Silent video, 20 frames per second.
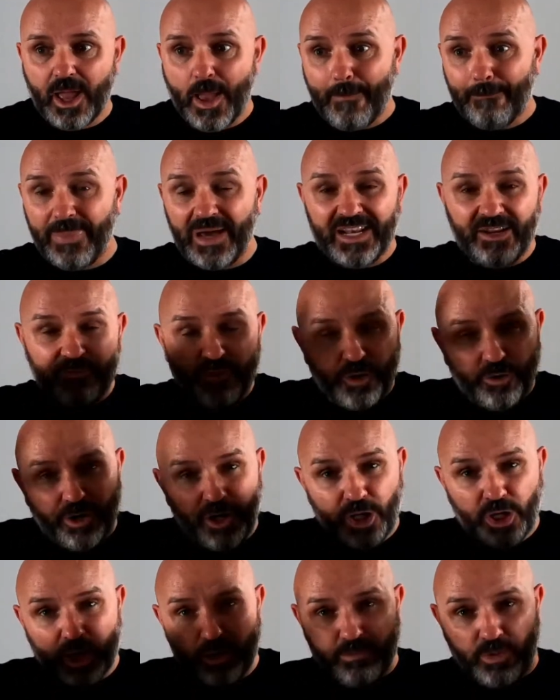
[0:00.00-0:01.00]
But if you're in
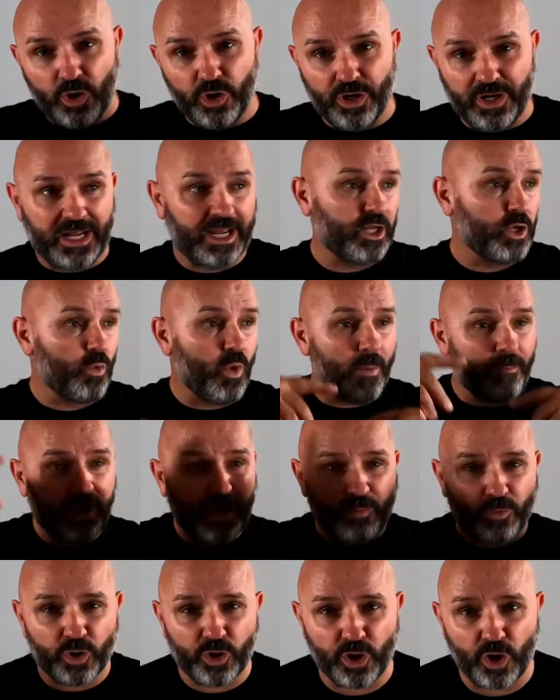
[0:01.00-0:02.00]
a community and you want
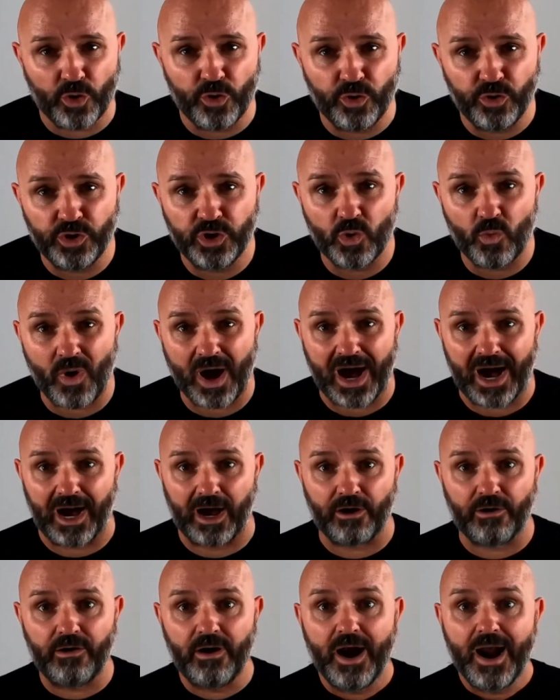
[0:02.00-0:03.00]
people to know who you
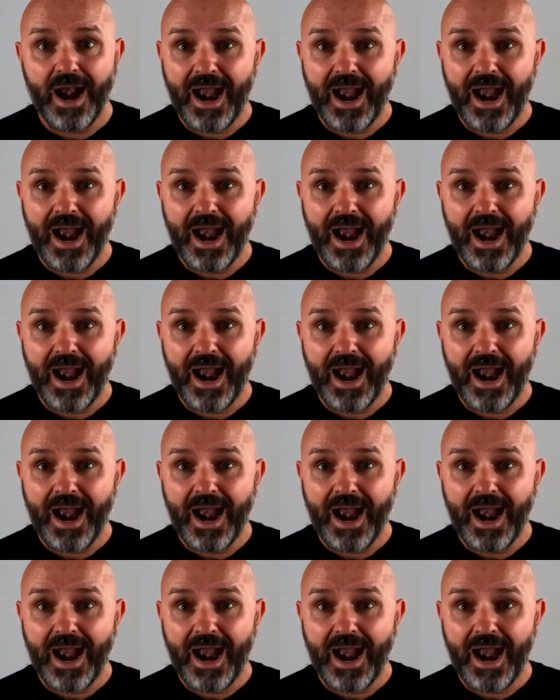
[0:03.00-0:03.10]
are,